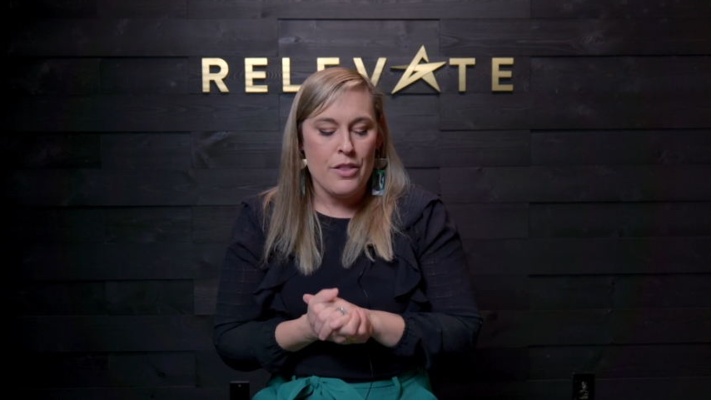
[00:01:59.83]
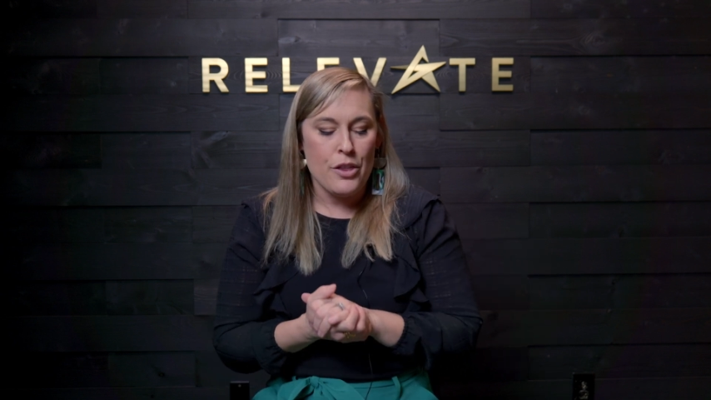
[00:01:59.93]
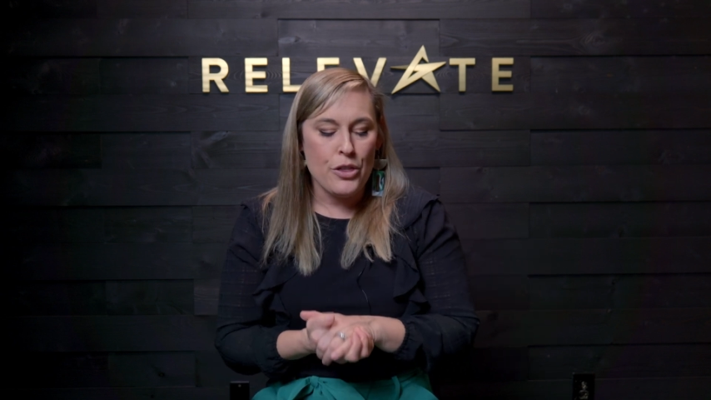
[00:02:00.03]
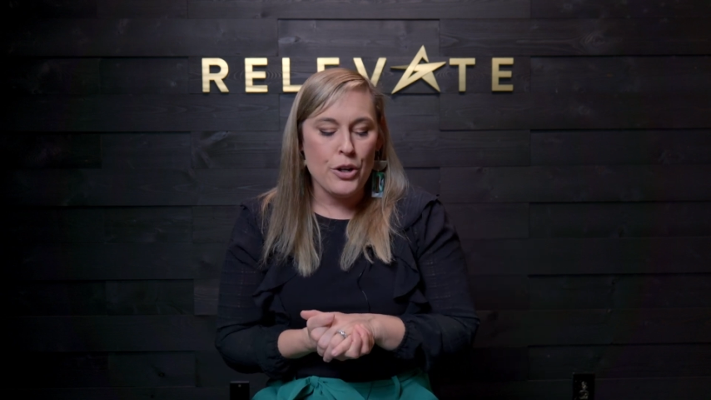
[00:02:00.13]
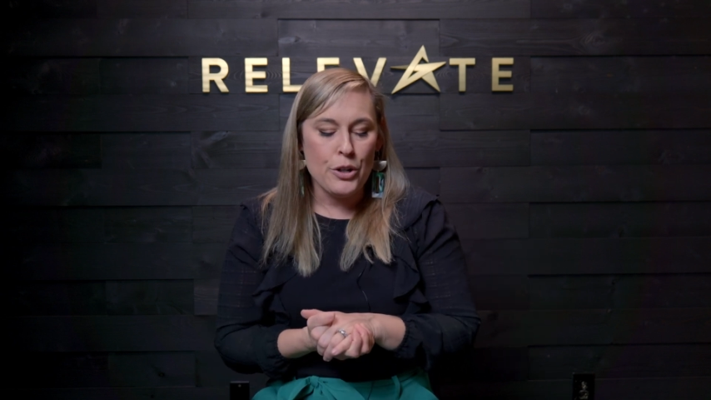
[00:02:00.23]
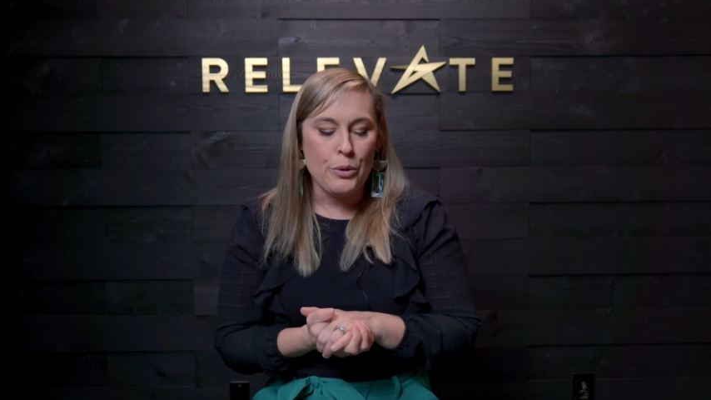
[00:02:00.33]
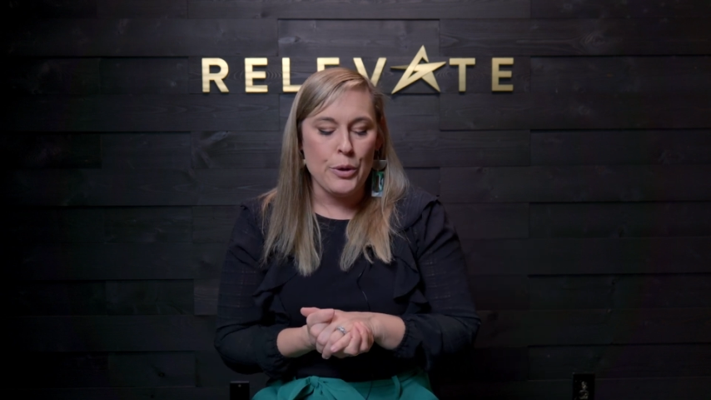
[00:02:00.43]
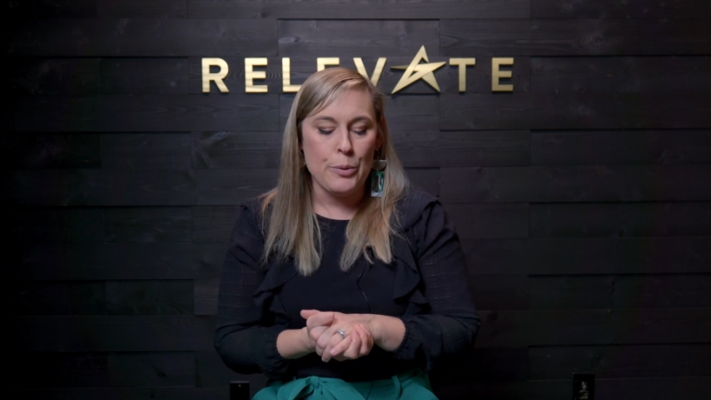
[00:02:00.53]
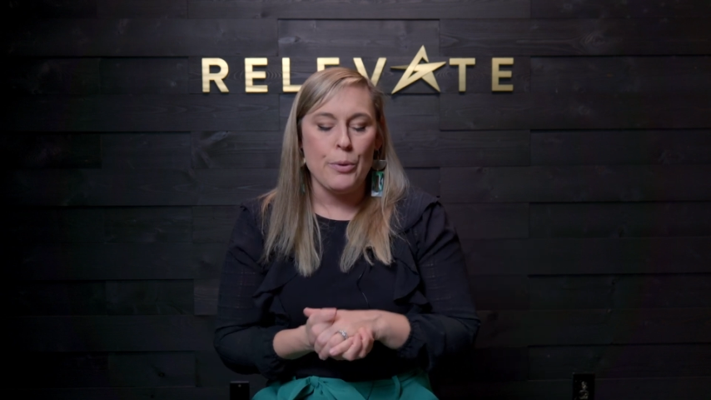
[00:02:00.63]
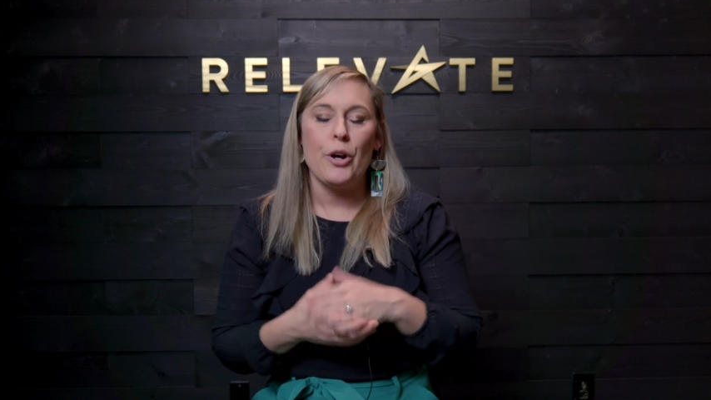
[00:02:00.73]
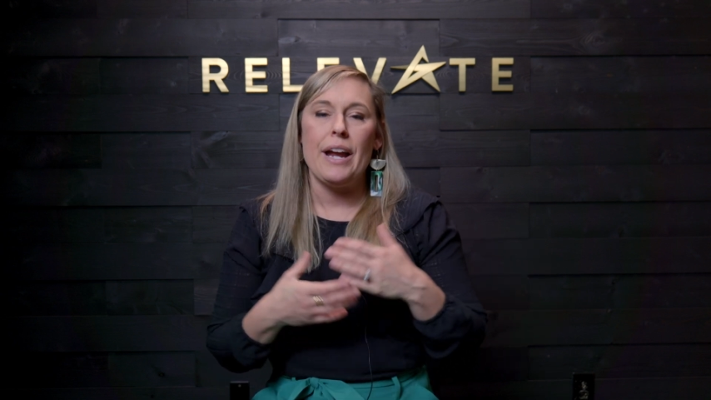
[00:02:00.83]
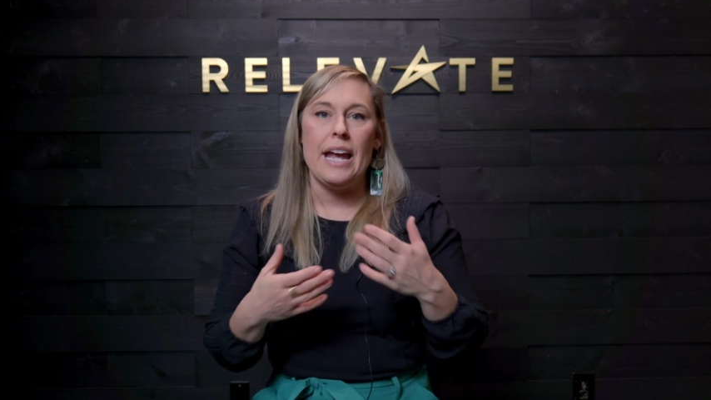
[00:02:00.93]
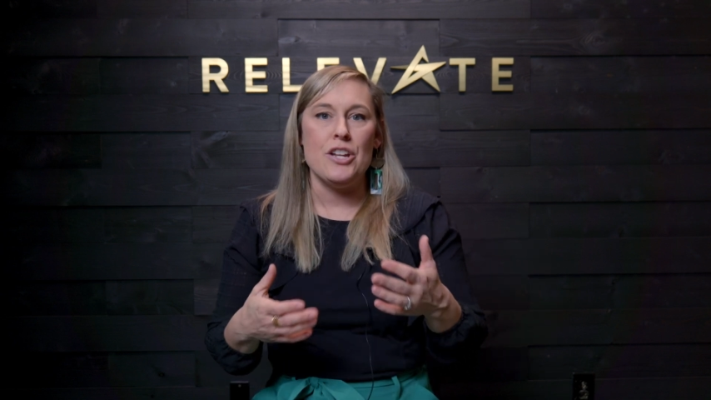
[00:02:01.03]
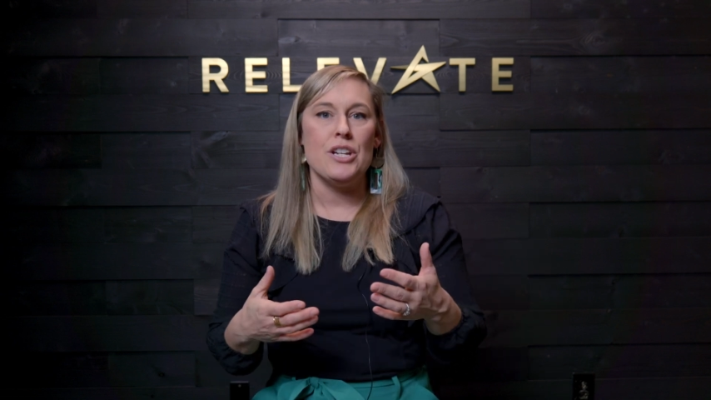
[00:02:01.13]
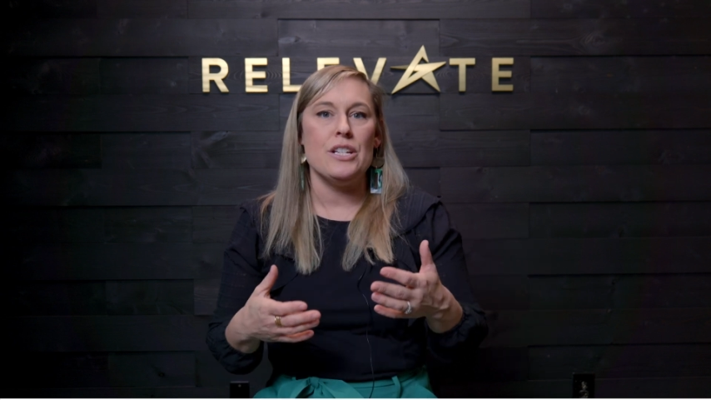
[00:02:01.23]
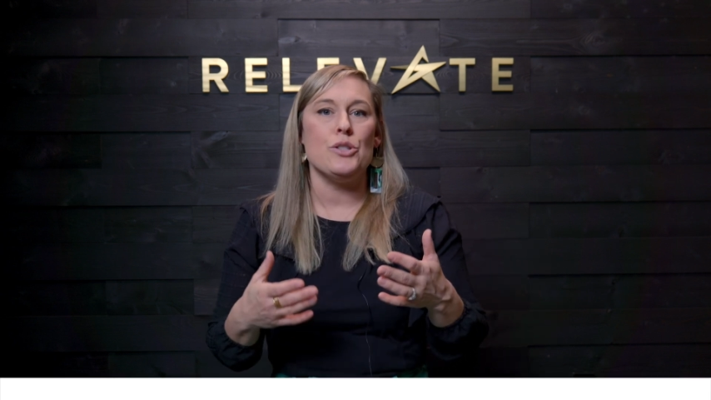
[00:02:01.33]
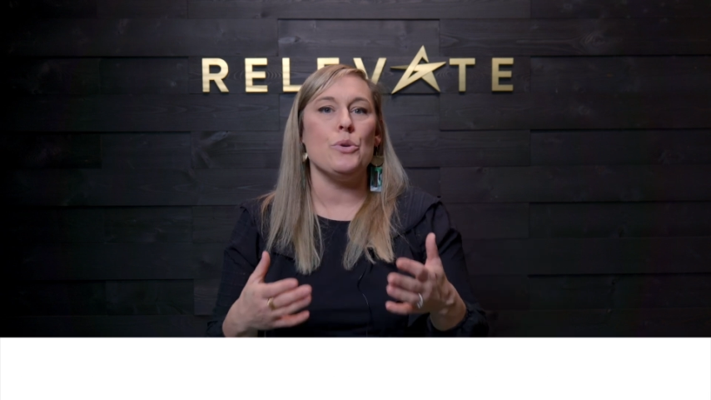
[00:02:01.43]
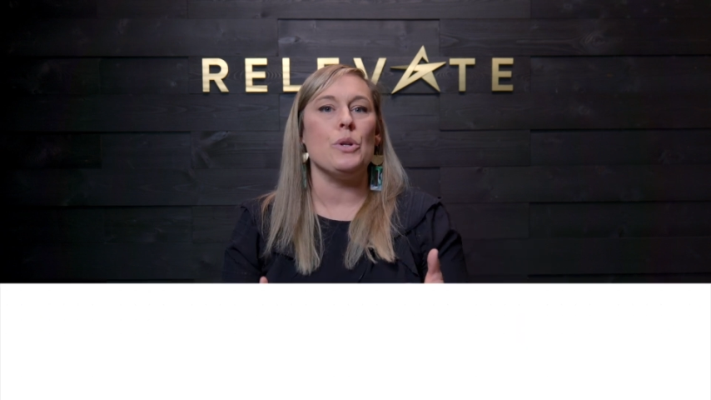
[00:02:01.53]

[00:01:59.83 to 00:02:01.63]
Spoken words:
The third group are agents who